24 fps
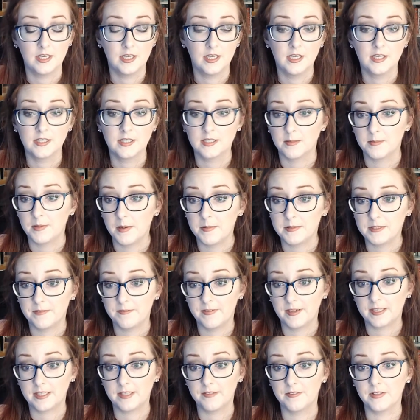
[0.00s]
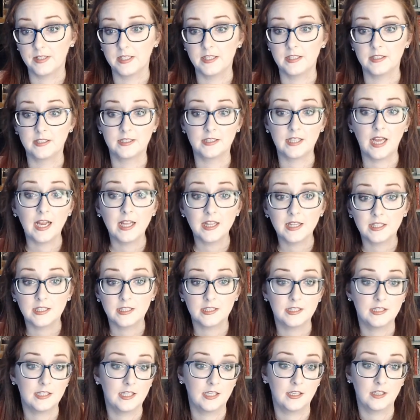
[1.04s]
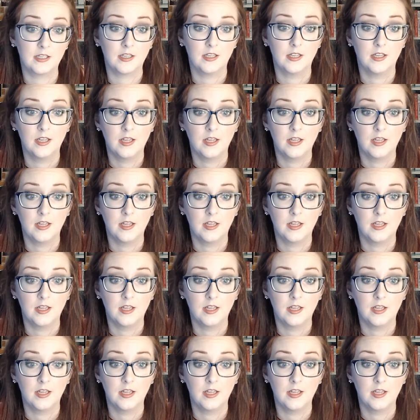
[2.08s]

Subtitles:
sometimes effectively silencing